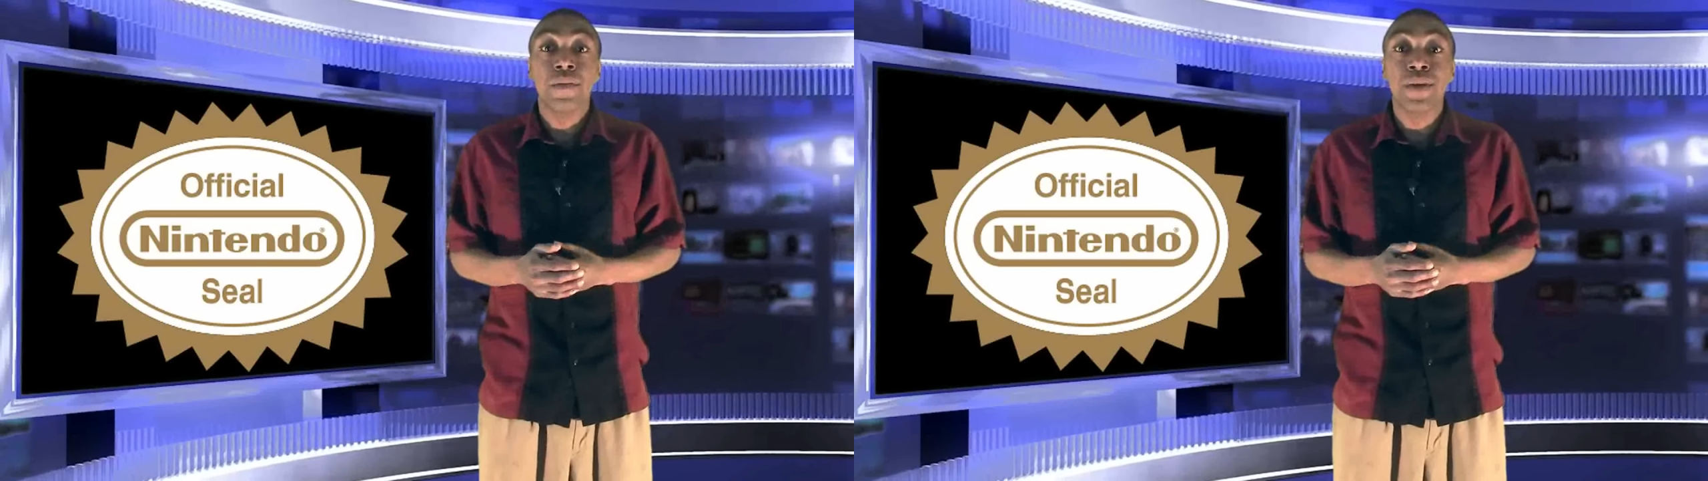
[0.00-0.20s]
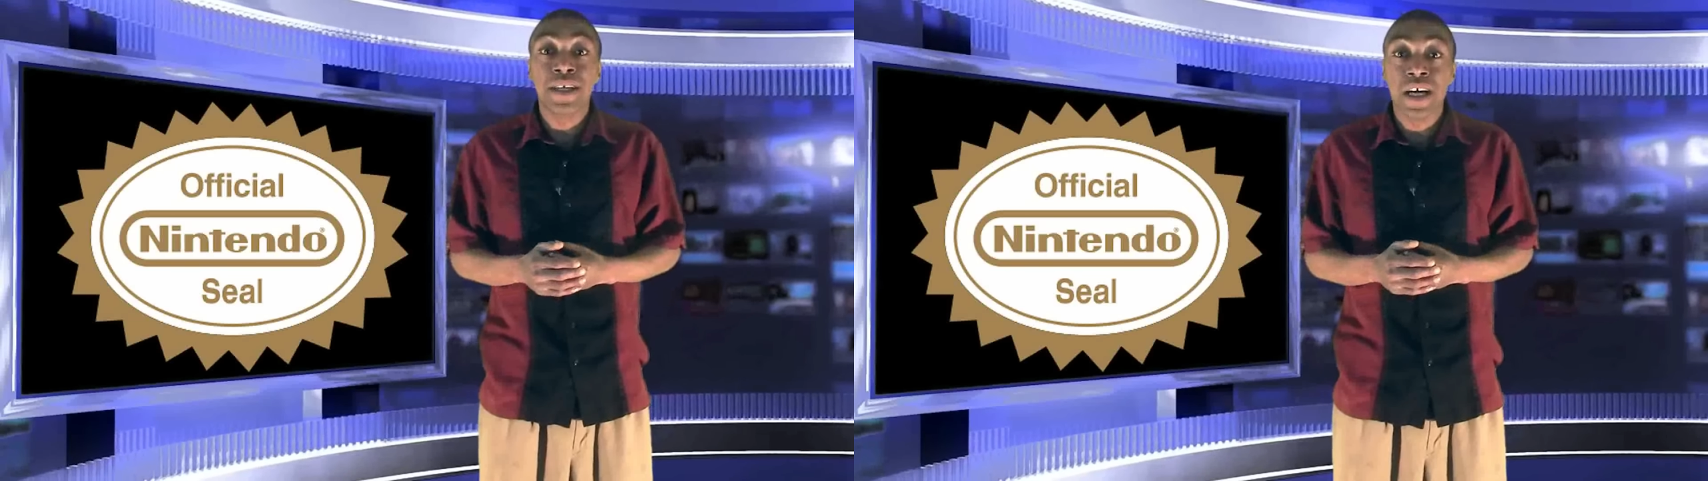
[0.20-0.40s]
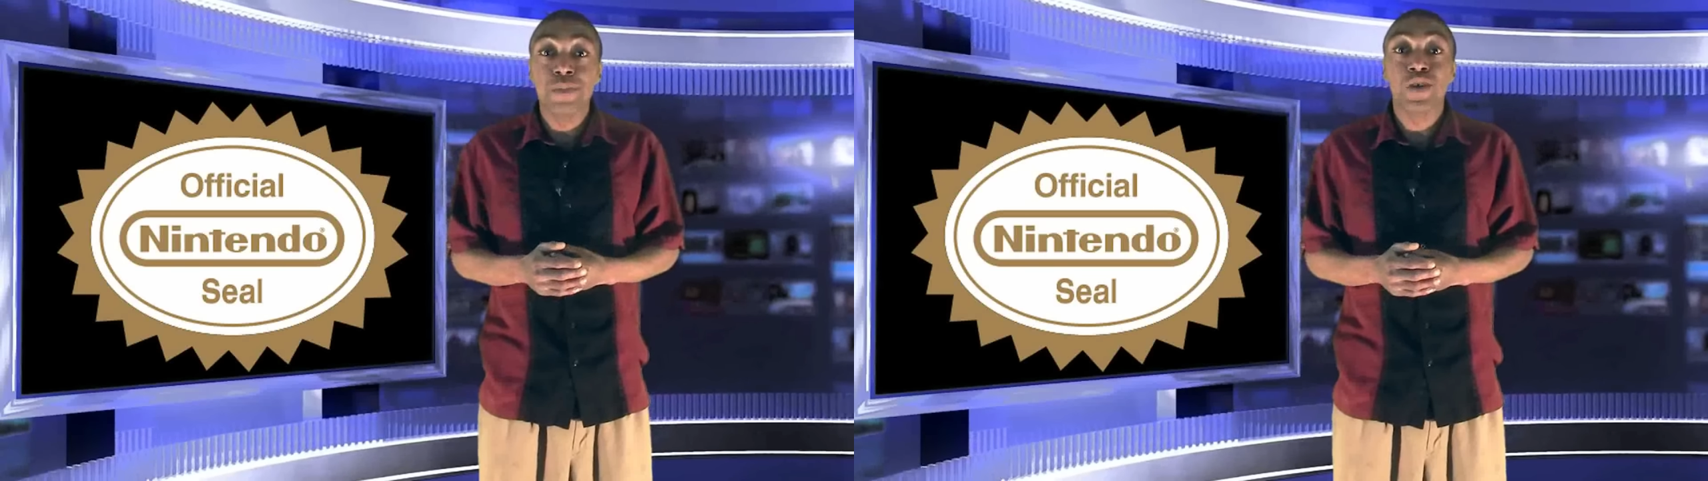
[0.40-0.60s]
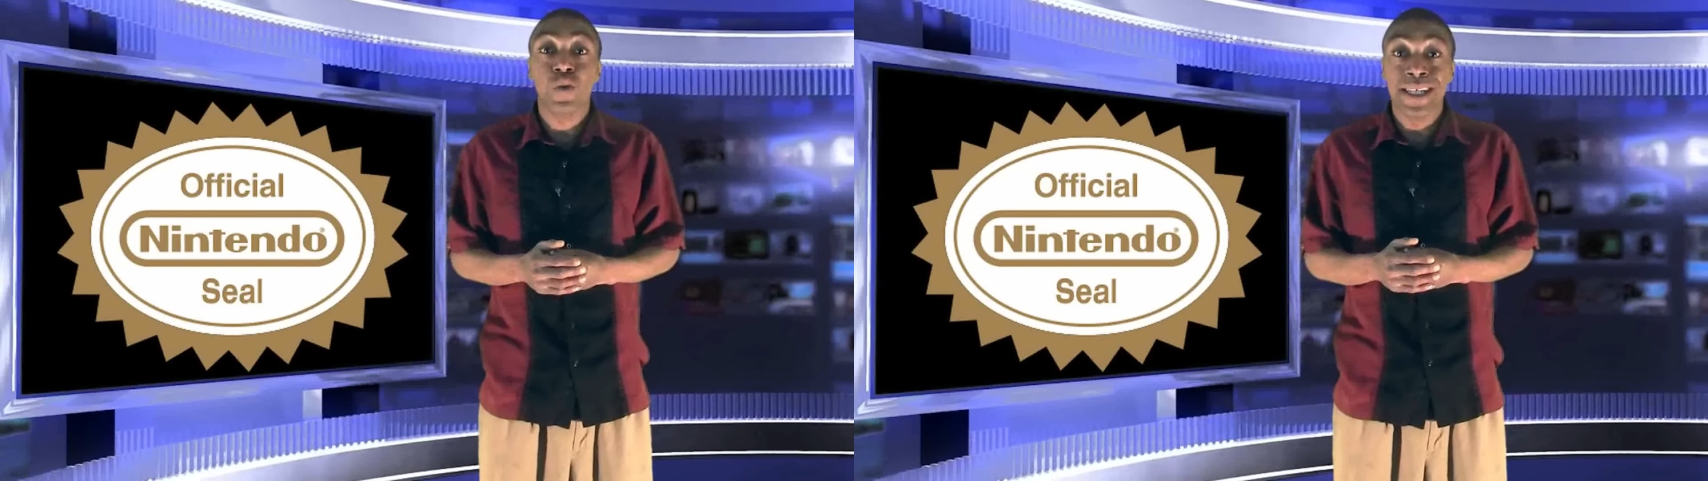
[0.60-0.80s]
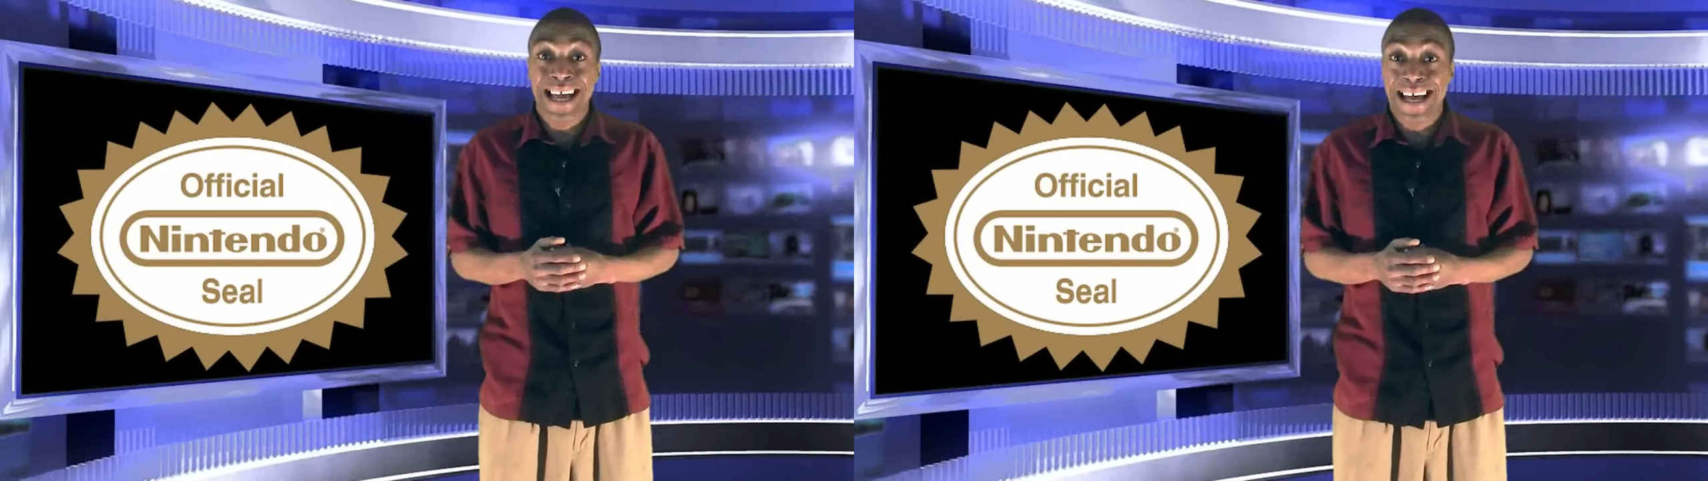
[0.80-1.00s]
becomes a
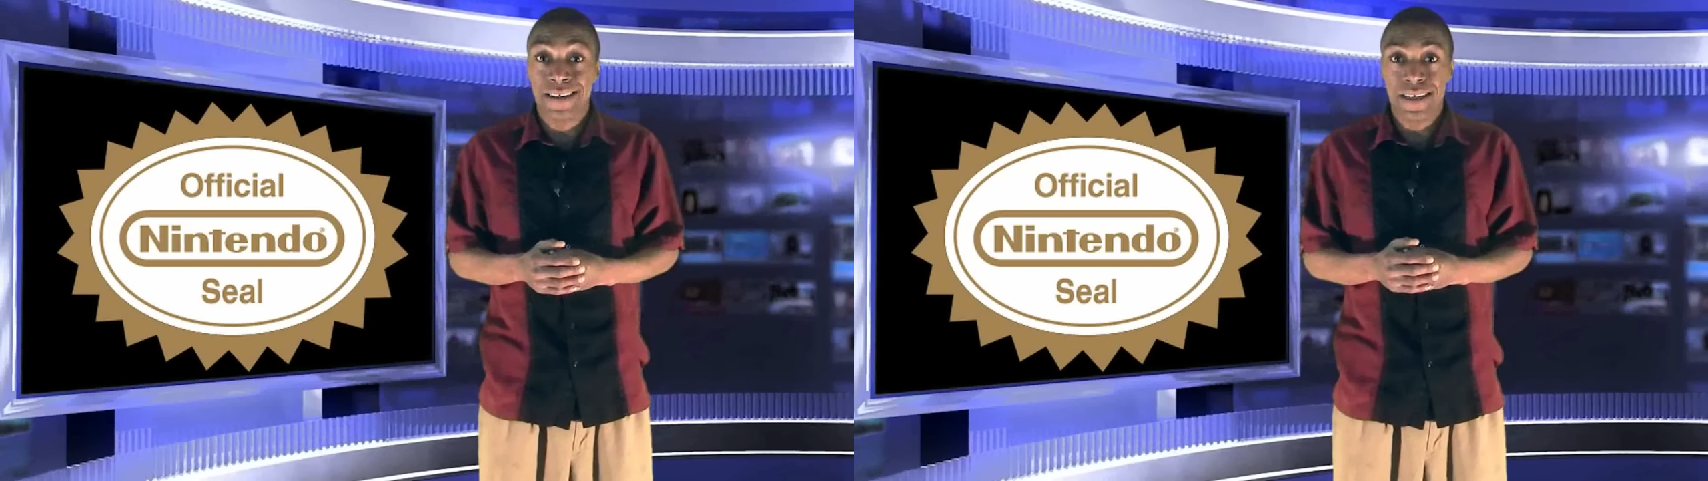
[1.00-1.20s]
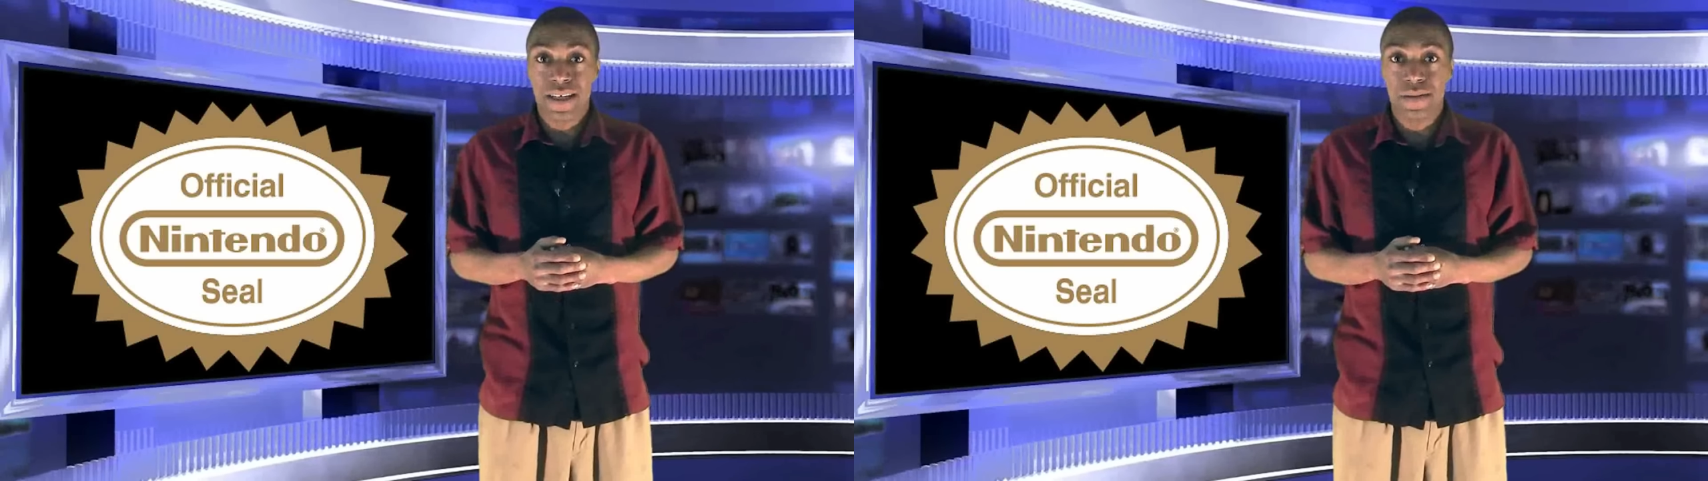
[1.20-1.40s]
reality.